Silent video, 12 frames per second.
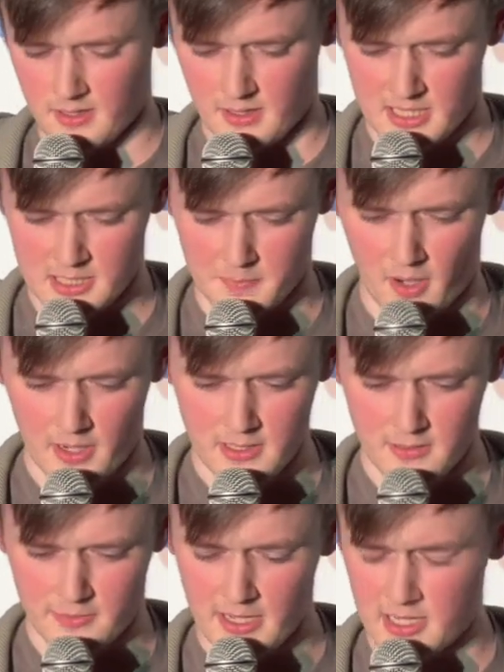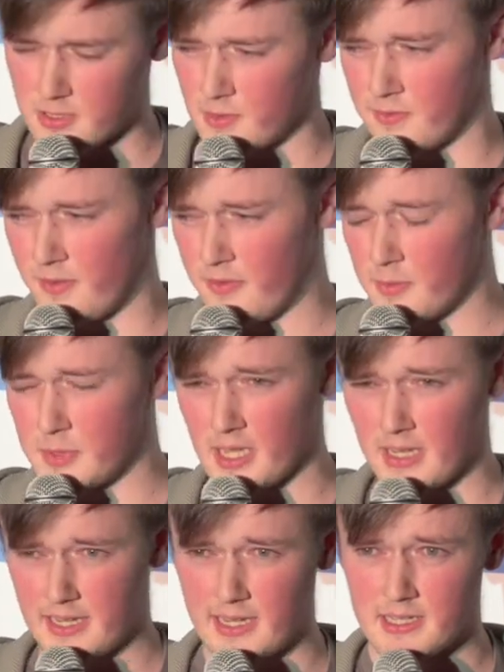that his pint of Guinness was
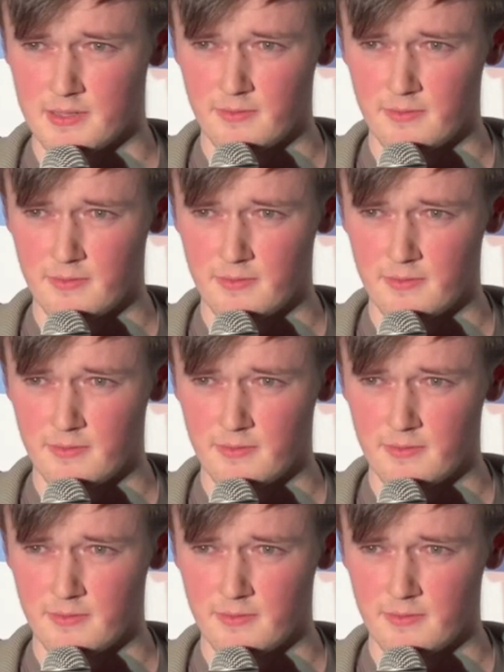50% Guinness